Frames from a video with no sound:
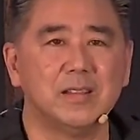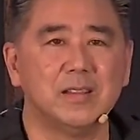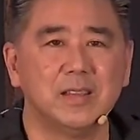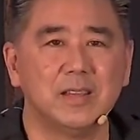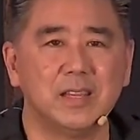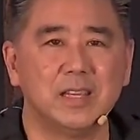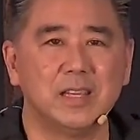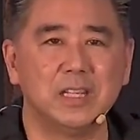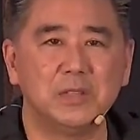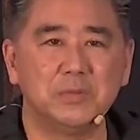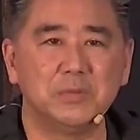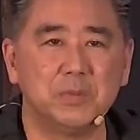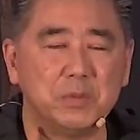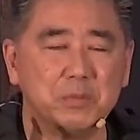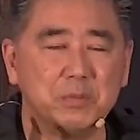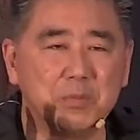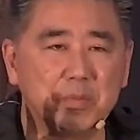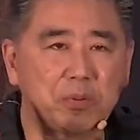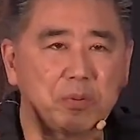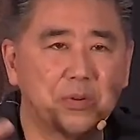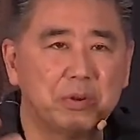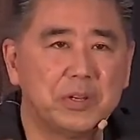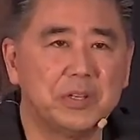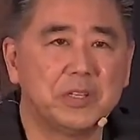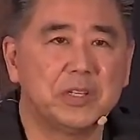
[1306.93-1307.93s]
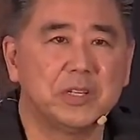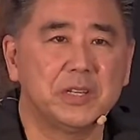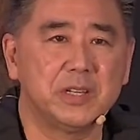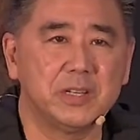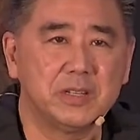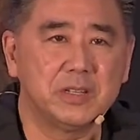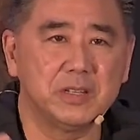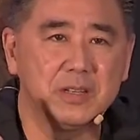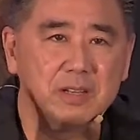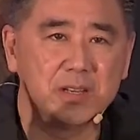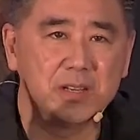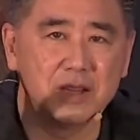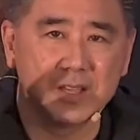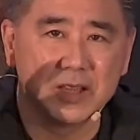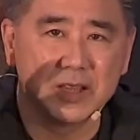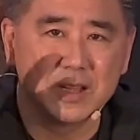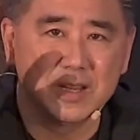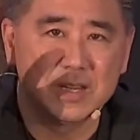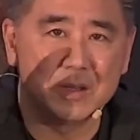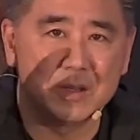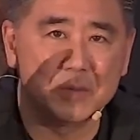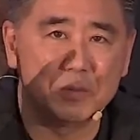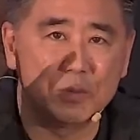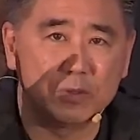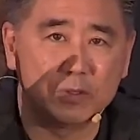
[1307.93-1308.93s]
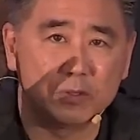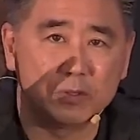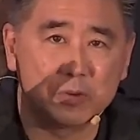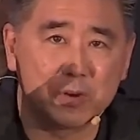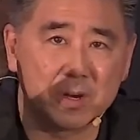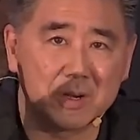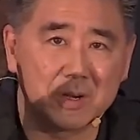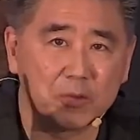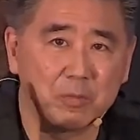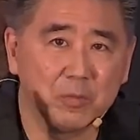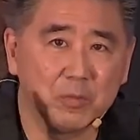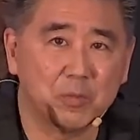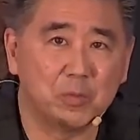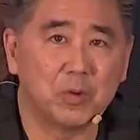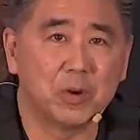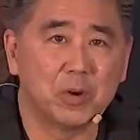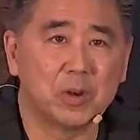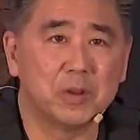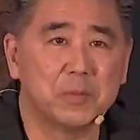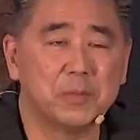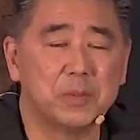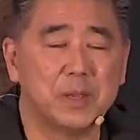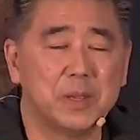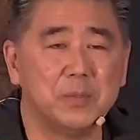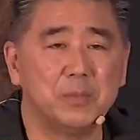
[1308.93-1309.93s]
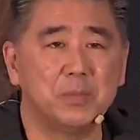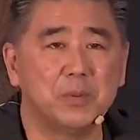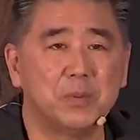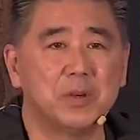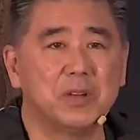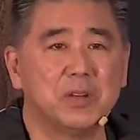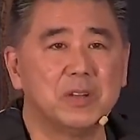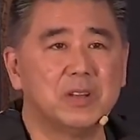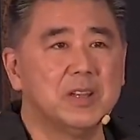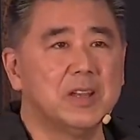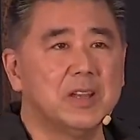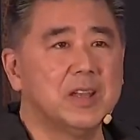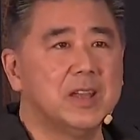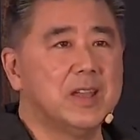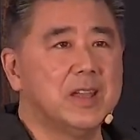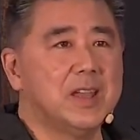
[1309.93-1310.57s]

He's been preaching. He'd been trying to warn people.